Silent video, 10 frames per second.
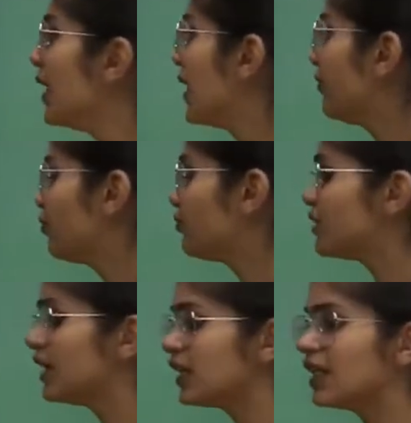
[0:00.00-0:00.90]
if you've
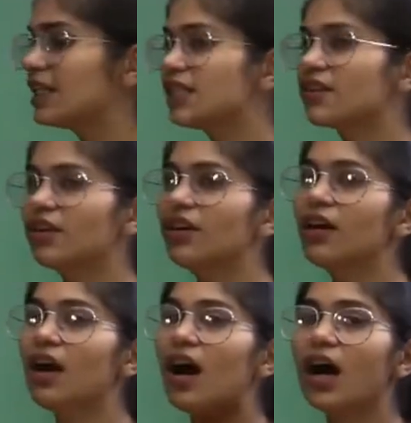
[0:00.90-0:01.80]
seen a
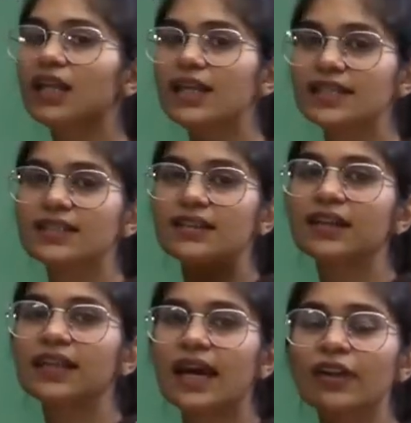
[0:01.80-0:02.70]

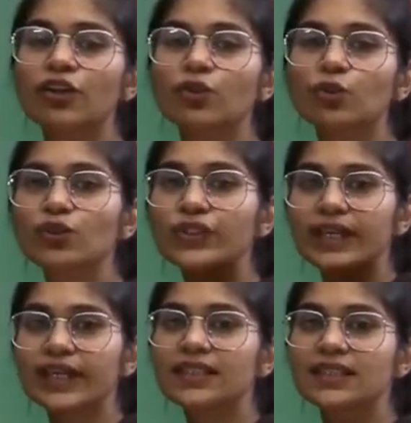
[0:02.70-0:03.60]
lizard can lose
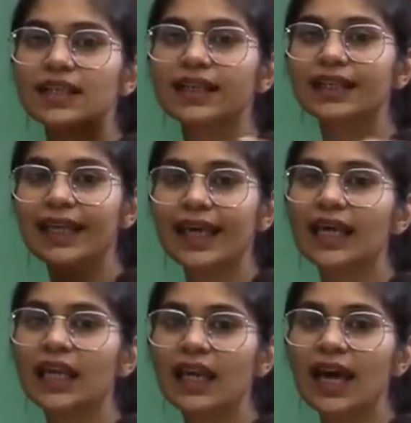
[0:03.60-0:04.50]
its
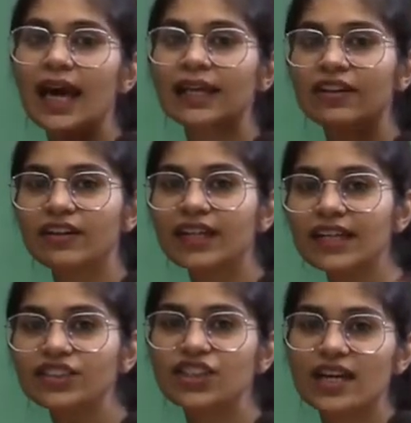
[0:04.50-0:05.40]
tail and
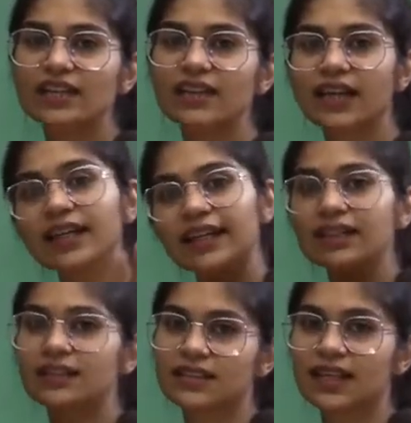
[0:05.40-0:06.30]
regenerate
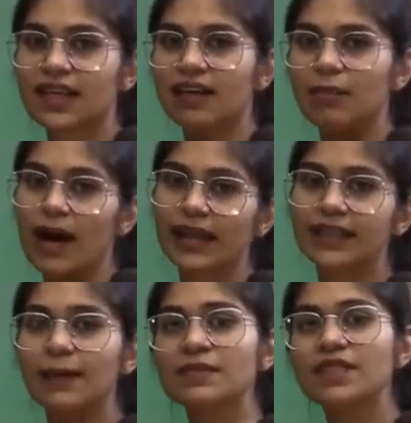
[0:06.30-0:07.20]
its tail by
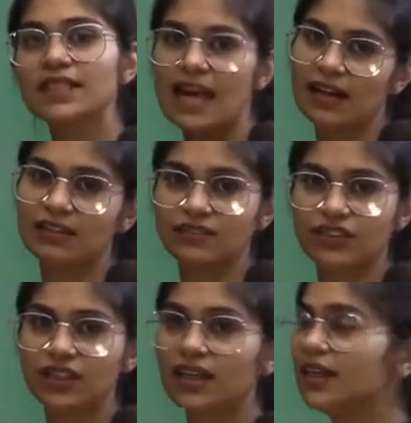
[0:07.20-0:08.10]
themselves.